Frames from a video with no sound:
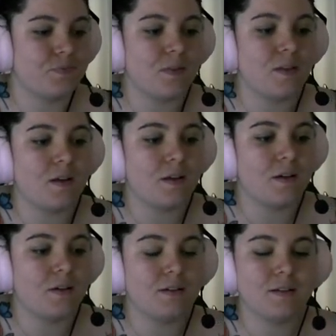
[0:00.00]
Oh, I
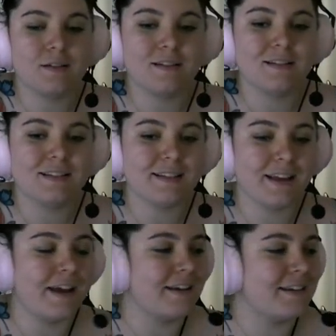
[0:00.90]
got pills, don't we?
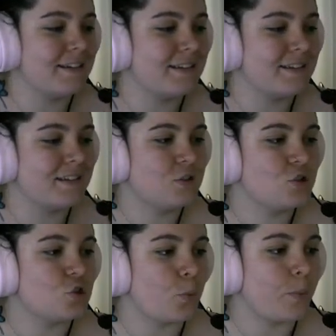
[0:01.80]
Yeah.
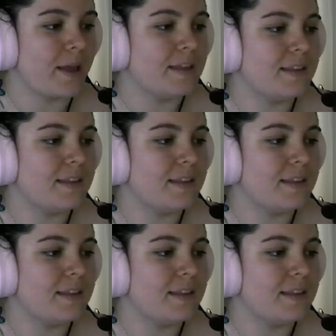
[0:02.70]
Stupid.